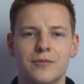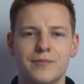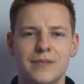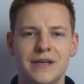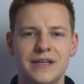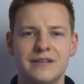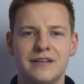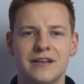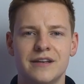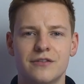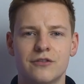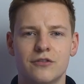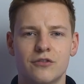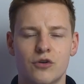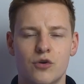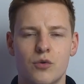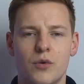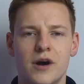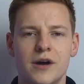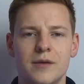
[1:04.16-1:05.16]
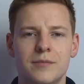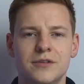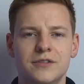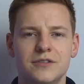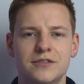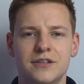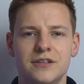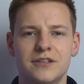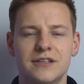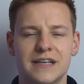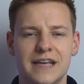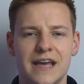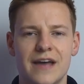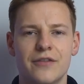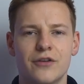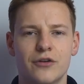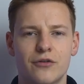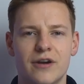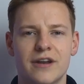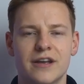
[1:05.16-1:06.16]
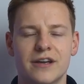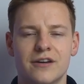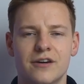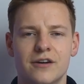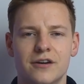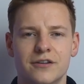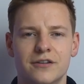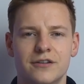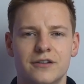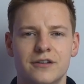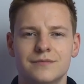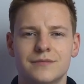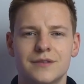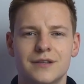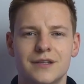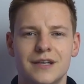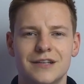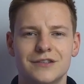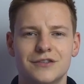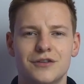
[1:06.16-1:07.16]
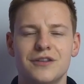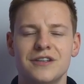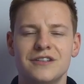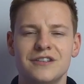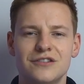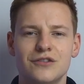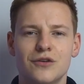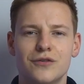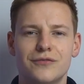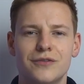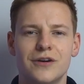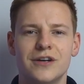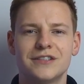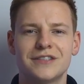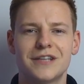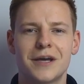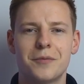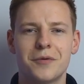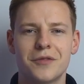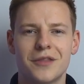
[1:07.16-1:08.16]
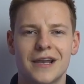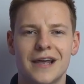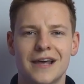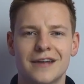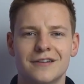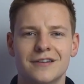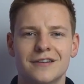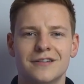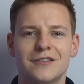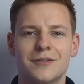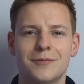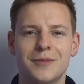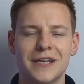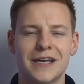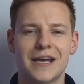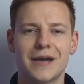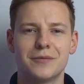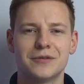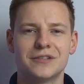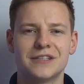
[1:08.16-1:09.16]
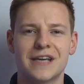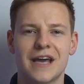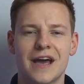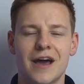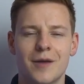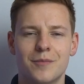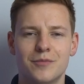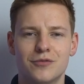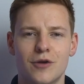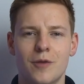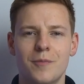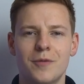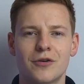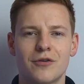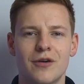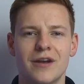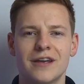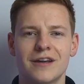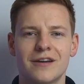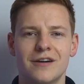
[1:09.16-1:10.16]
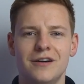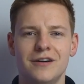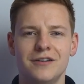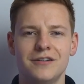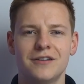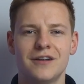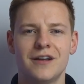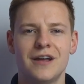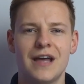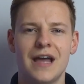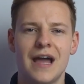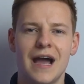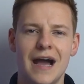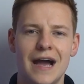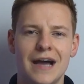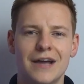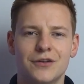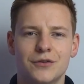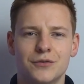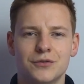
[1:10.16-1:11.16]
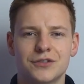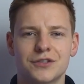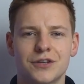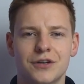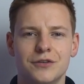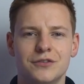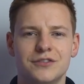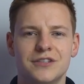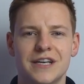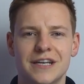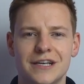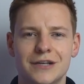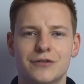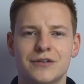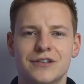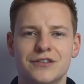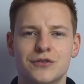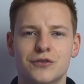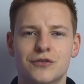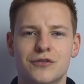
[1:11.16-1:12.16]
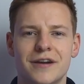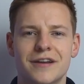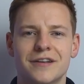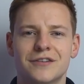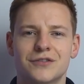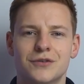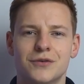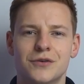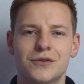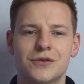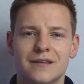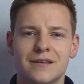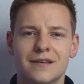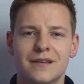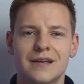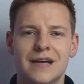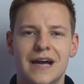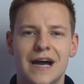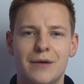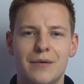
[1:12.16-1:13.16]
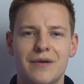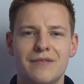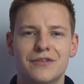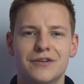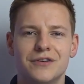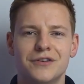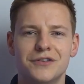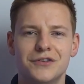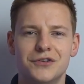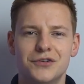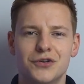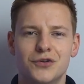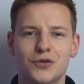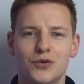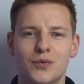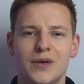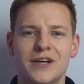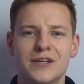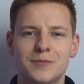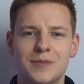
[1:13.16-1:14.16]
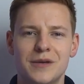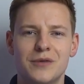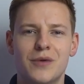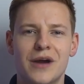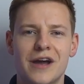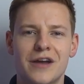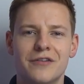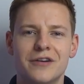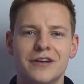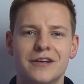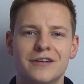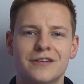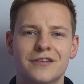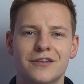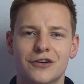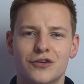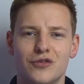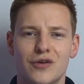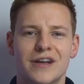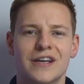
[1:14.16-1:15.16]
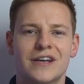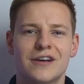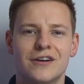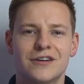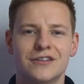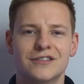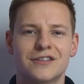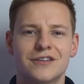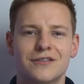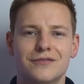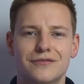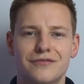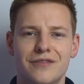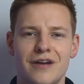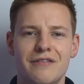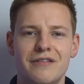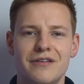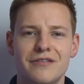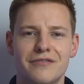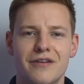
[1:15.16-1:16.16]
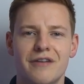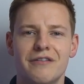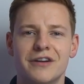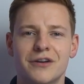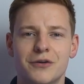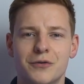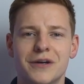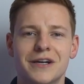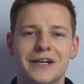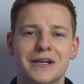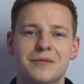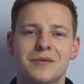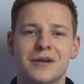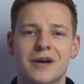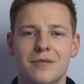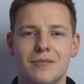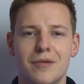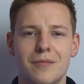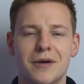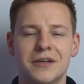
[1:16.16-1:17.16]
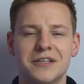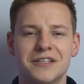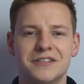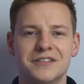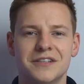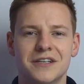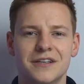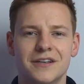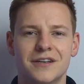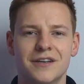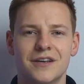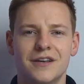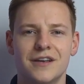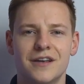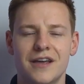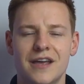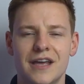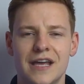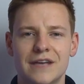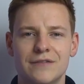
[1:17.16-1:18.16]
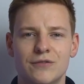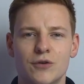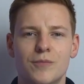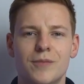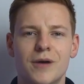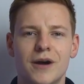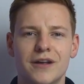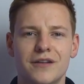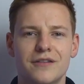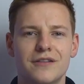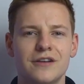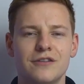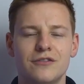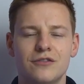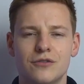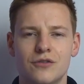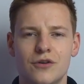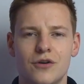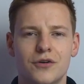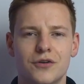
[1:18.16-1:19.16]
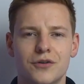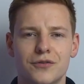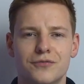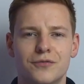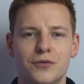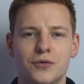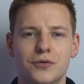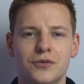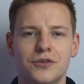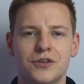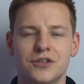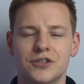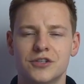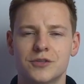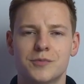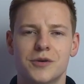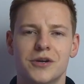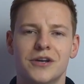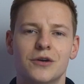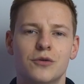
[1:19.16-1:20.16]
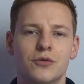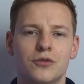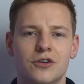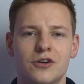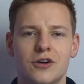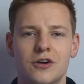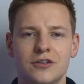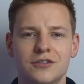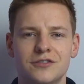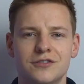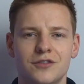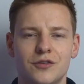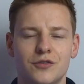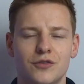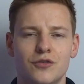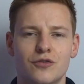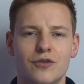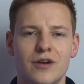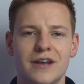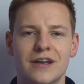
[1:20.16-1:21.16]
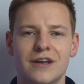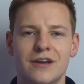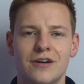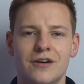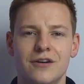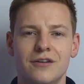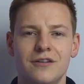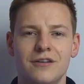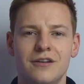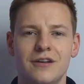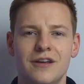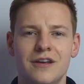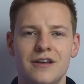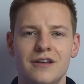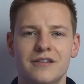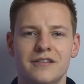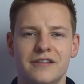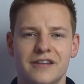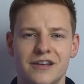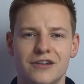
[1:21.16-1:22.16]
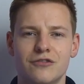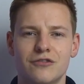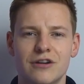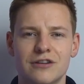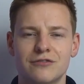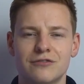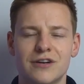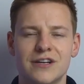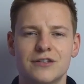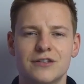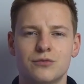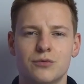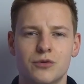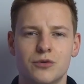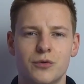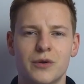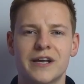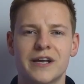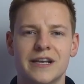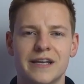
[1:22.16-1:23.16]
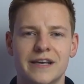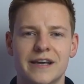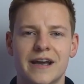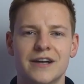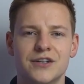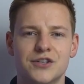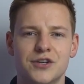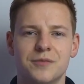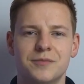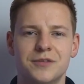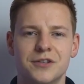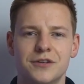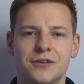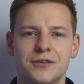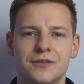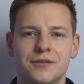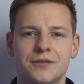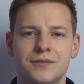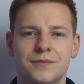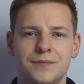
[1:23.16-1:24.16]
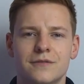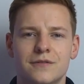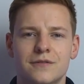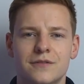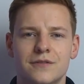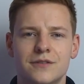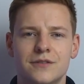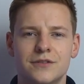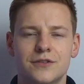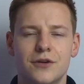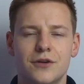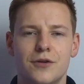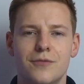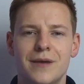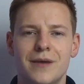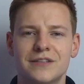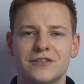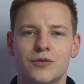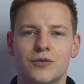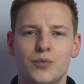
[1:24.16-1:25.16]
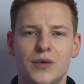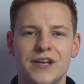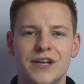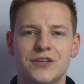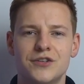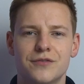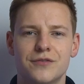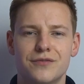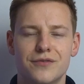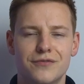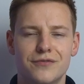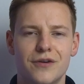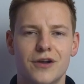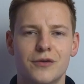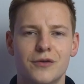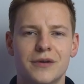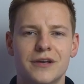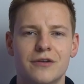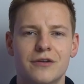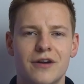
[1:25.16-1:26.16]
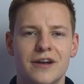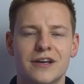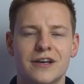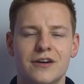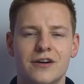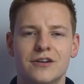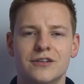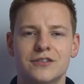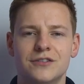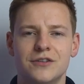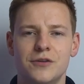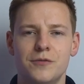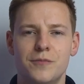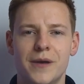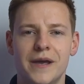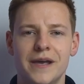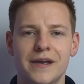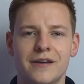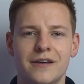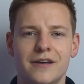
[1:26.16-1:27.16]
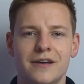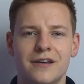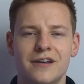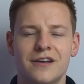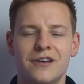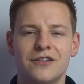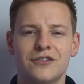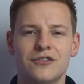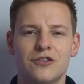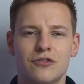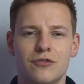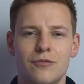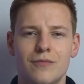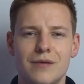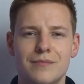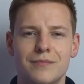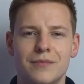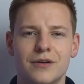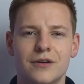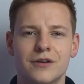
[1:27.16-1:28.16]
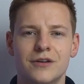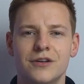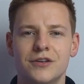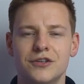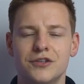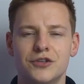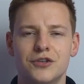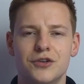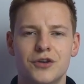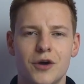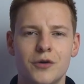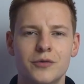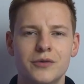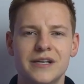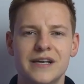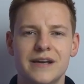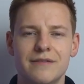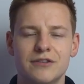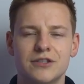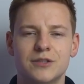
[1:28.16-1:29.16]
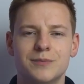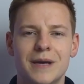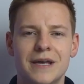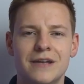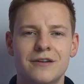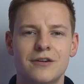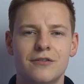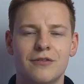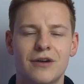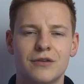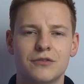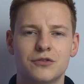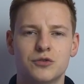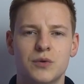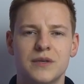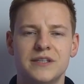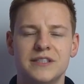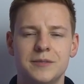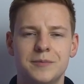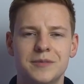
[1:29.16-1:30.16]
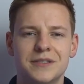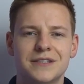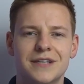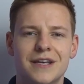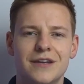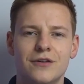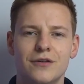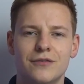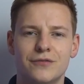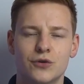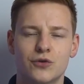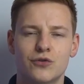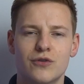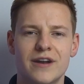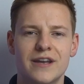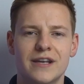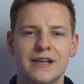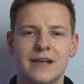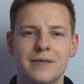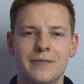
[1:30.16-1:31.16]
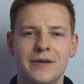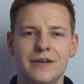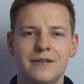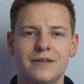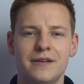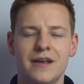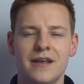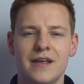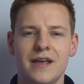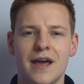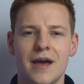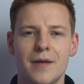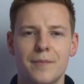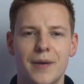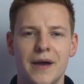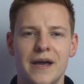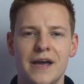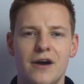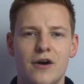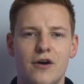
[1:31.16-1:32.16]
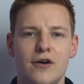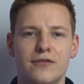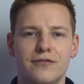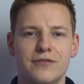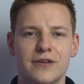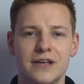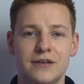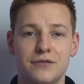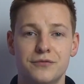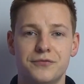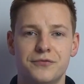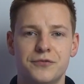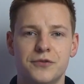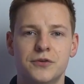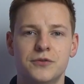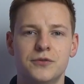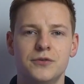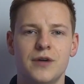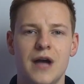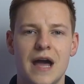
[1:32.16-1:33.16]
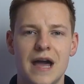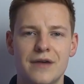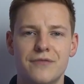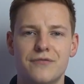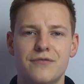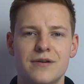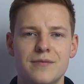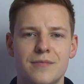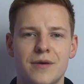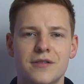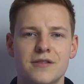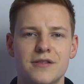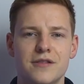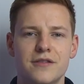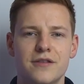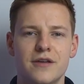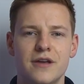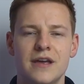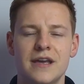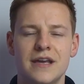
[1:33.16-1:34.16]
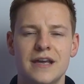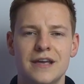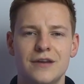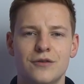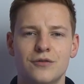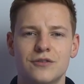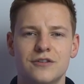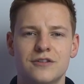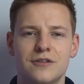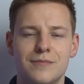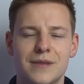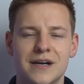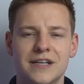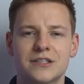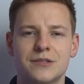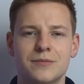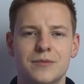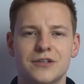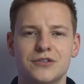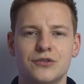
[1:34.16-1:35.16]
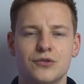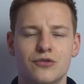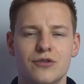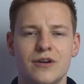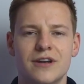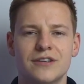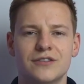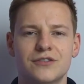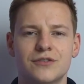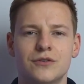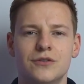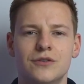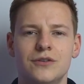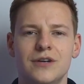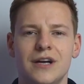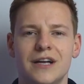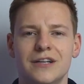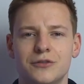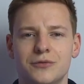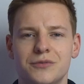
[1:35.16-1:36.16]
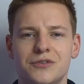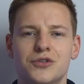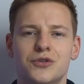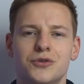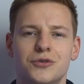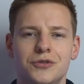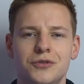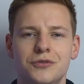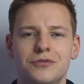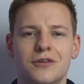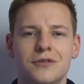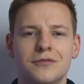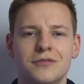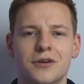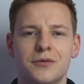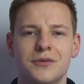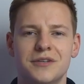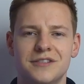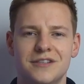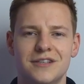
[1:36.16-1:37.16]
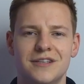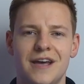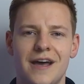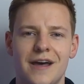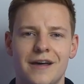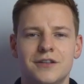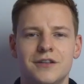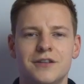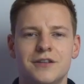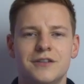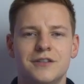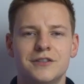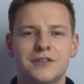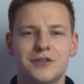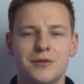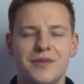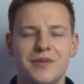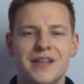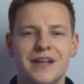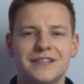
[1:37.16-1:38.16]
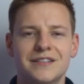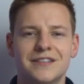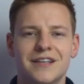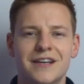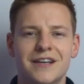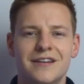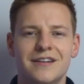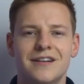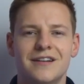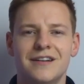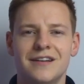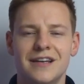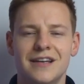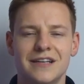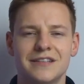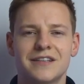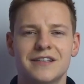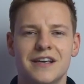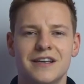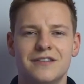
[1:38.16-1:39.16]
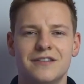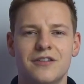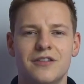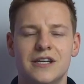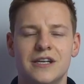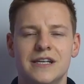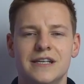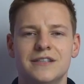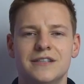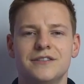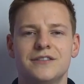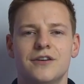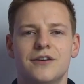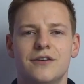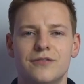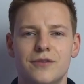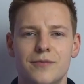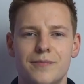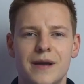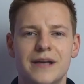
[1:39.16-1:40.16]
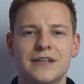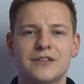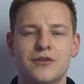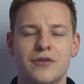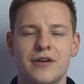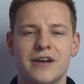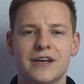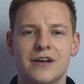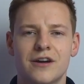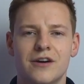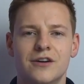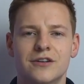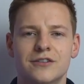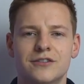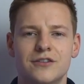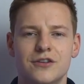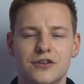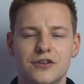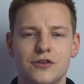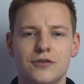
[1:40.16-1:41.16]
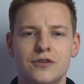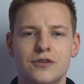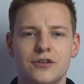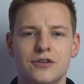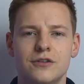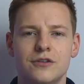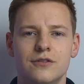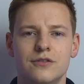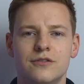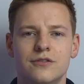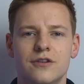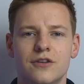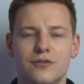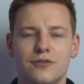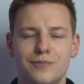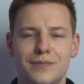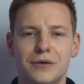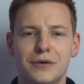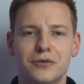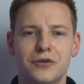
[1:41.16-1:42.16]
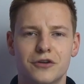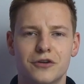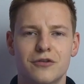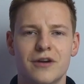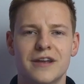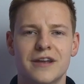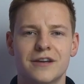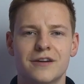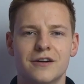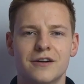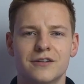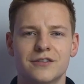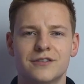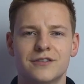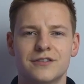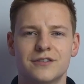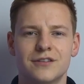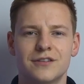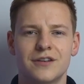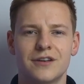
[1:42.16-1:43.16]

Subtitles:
meeting the requirements to get the credit card. And so this is your first step on the ladder to being able to get a proper credit card and also to increase your credit score. However, you should always be wary that credit cards can very quickly become a money sink. If you're buying things you can't afford and just putting all the costs on your credit card, the interest rates will quickly catch up to you. So no matter which of the following credit cards you pick, just remember you should only ever spend around 20% of your credit limit and pay it off in full every month in order to maximise your credit score and to ensure you don't go into debt. So with that said, let's get into the list of the best credit cards that you can use as builder credit cards.